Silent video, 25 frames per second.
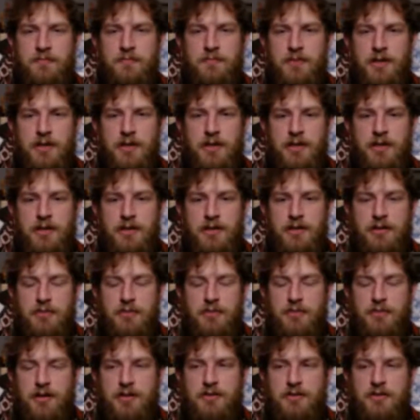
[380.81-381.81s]
It
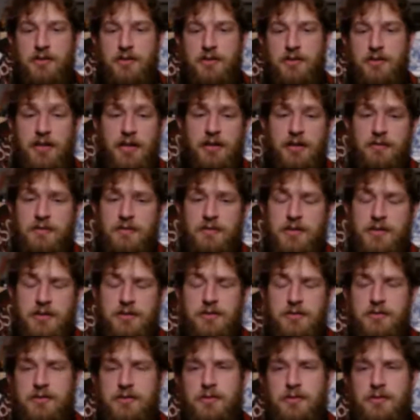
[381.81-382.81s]
depends on the kind of
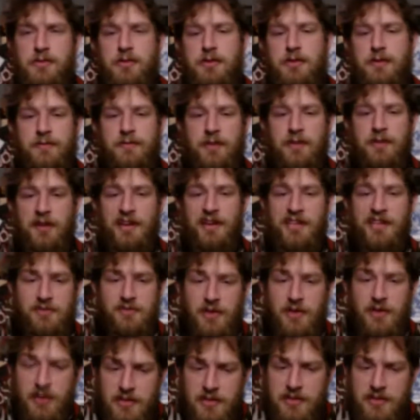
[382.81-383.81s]
scissors, though. If they're
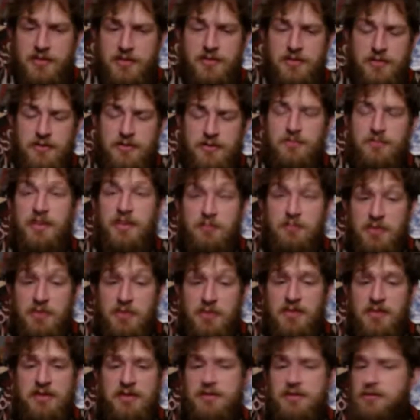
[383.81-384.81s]
hydraulic scissors, really
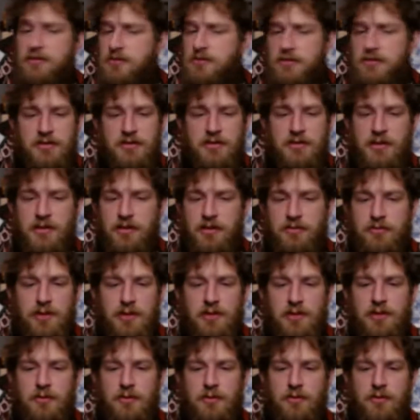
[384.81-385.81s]
big scissors, not
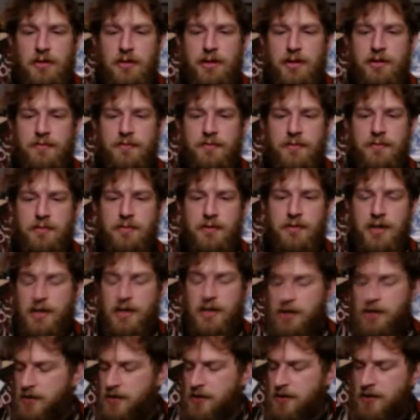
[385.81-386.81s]
really going to work out for the
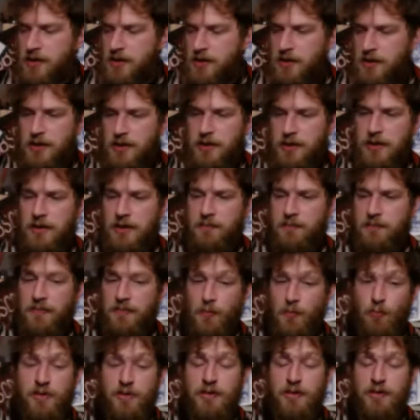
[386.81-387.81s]
rock.
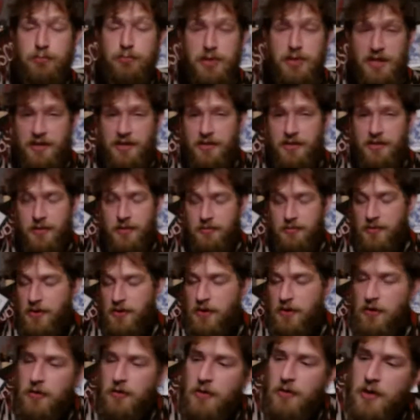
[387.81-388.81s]
Will blunt them,
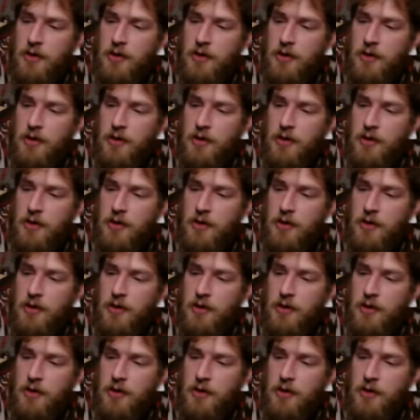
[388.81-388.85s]
though.